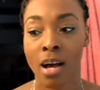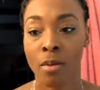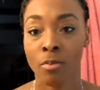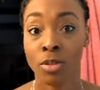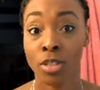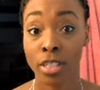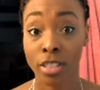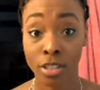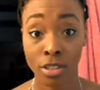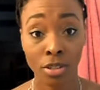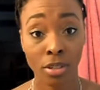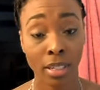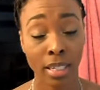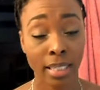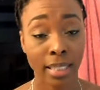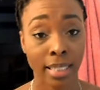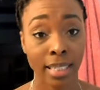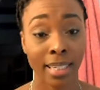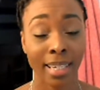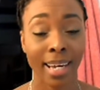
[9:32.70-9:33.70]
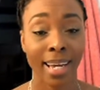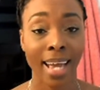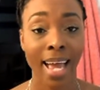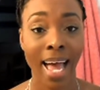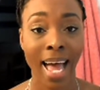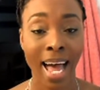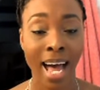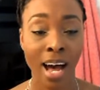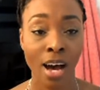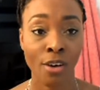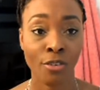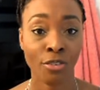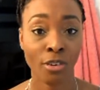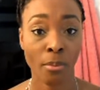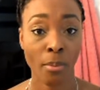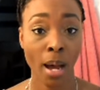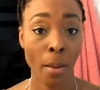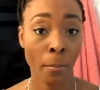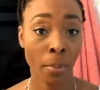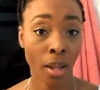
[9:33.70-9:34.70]
Just so you can see how for
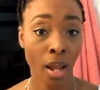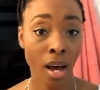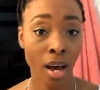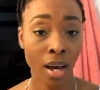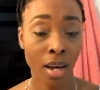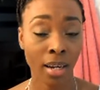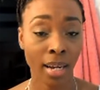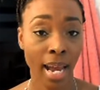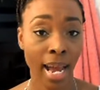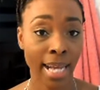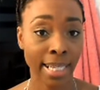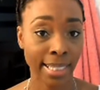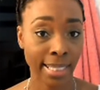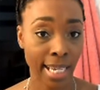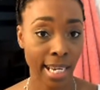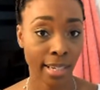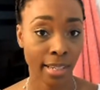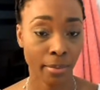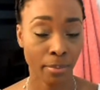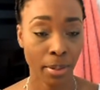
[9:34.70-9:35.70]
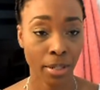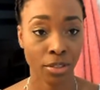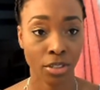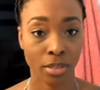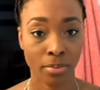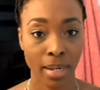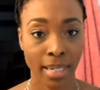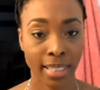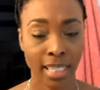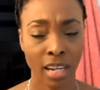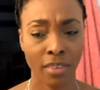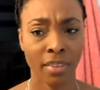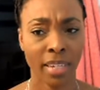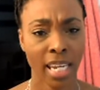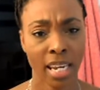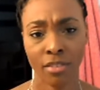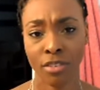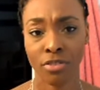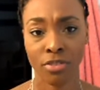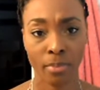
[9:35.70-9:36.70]
my blog I take the pictures myself, and
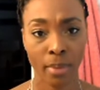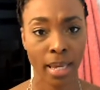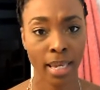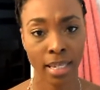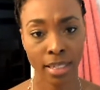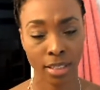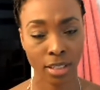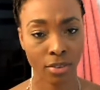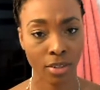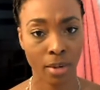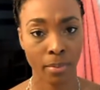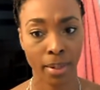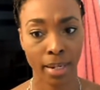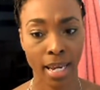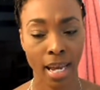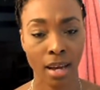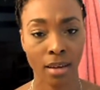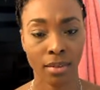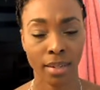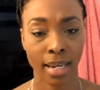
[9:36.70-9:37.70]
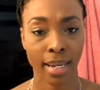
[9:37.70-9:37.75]
even for my Instagram account,